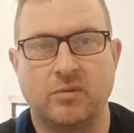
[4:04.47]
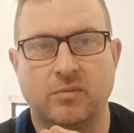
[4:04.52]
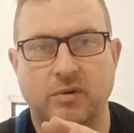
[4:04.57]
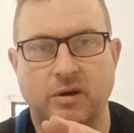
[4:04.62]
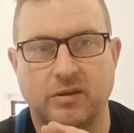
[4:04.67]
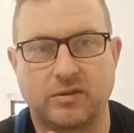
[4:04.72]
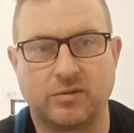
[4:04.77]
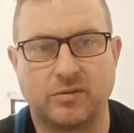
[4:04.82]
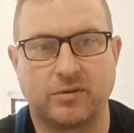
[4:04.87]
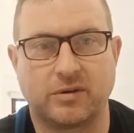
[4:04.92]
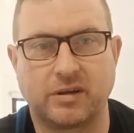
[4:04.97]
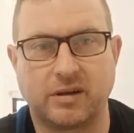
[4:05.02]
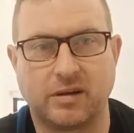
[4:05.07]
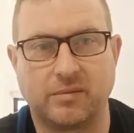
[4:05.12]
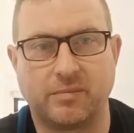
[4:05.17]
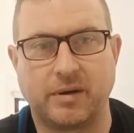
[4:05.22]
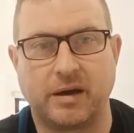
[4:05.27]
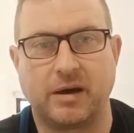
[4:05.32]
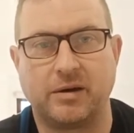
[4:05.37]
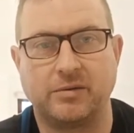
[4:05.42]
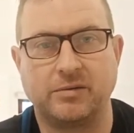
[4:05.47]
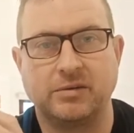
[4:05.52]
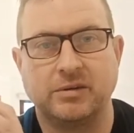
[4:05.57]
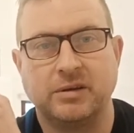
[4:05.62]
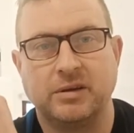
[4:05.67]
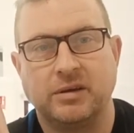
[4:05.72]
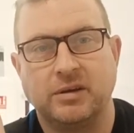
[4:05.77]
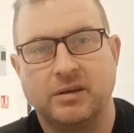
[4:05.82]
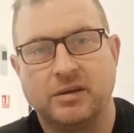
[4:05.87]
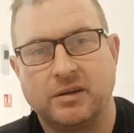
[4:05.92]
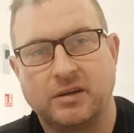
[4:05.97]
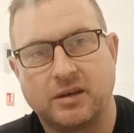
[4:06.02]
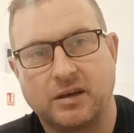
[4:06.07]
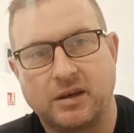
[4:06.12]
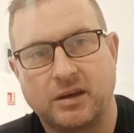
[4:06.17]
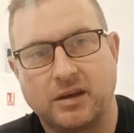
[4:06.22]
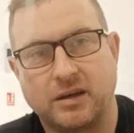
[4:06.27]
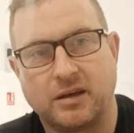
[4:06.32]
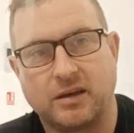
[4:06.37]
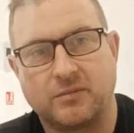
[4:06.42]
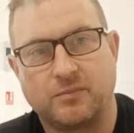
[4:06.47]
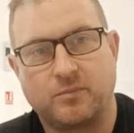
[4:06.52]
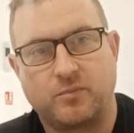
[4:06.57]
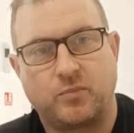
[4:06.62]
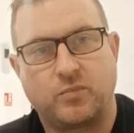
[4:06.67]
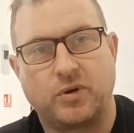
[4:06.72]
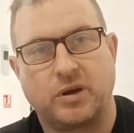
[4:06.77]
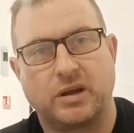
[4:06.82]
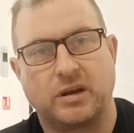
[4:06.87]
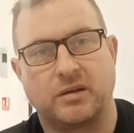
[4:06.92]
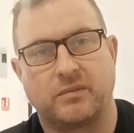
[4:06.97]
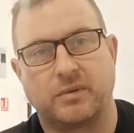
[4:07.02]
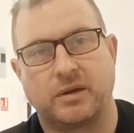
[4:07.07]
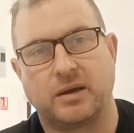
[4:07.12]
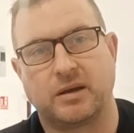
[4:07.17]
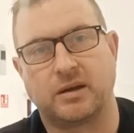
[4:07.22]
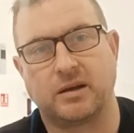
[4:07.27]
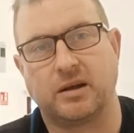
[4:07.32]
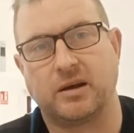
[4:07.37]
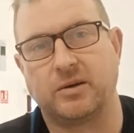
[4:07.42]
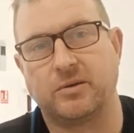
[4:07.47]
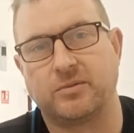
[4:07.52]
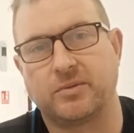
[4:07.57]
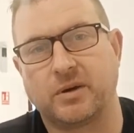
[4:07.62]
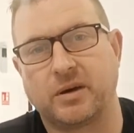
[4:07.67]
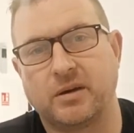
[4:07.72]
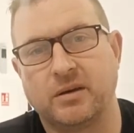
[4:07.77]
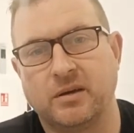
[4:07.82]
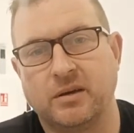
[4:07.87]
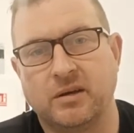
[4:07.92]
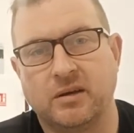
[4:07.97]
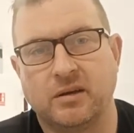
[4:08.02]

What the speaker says: We're talking about bringing a vehicle over